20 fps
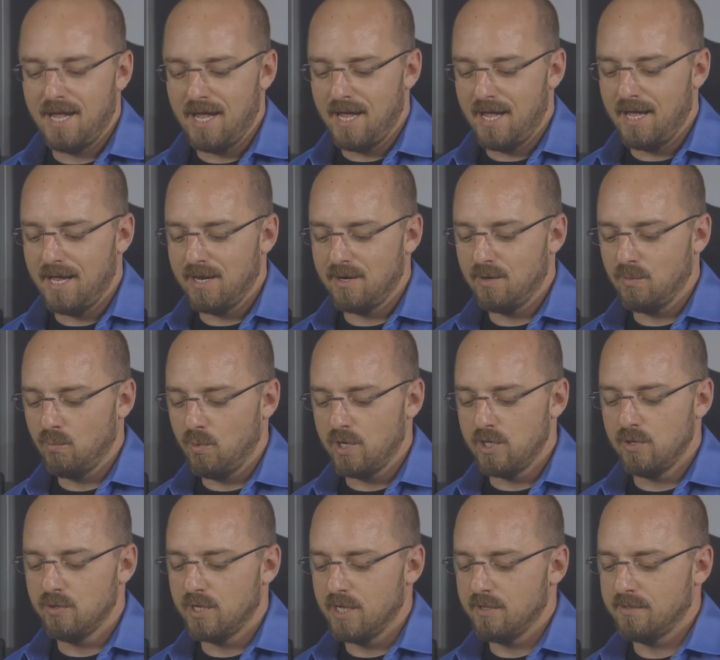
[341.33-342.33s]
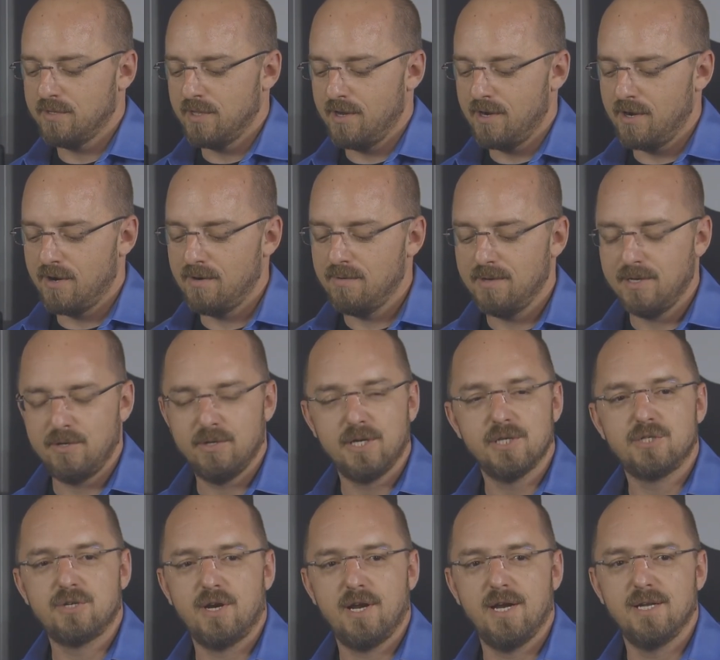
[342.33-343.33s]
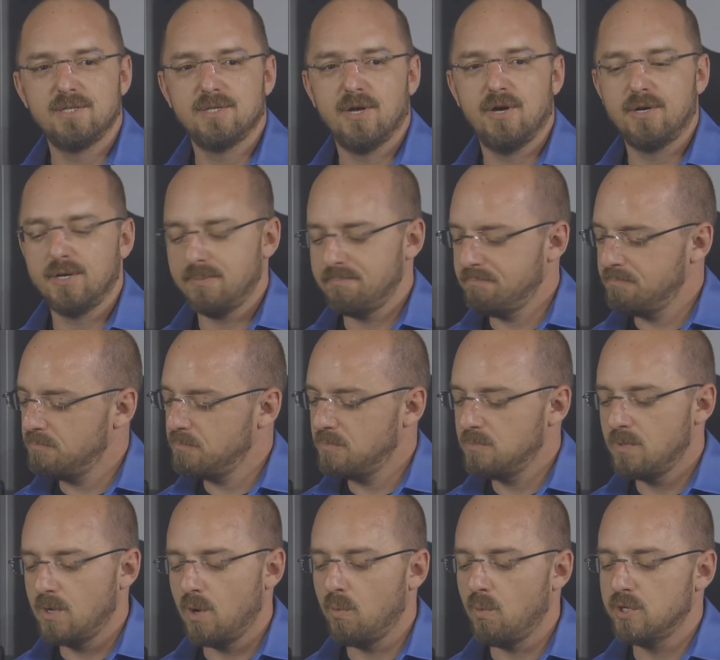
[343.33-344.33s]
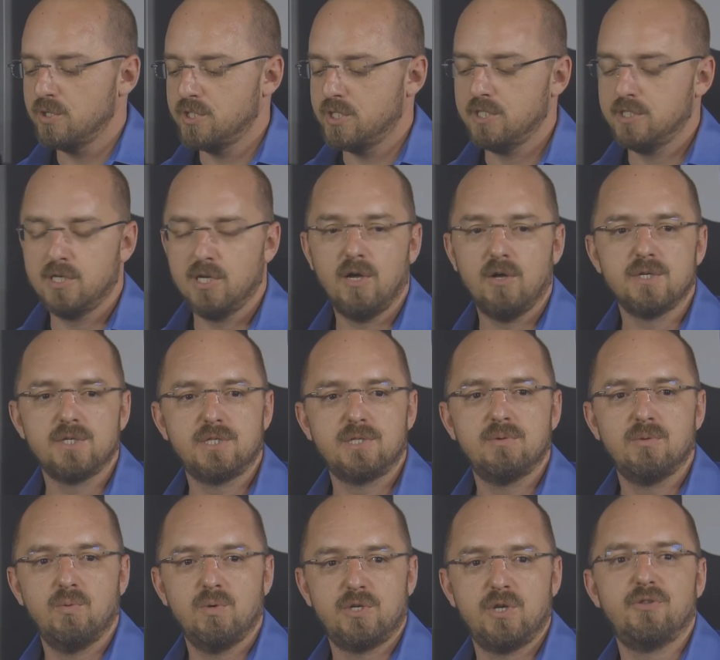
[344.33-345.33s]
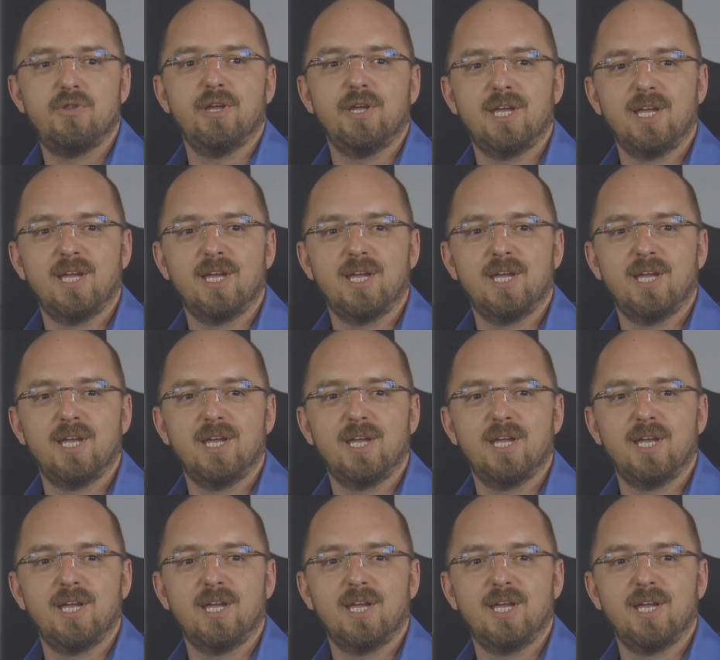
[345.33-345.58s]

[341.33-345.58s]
And when you get there and you get your hands on it, I want you to tell us what you're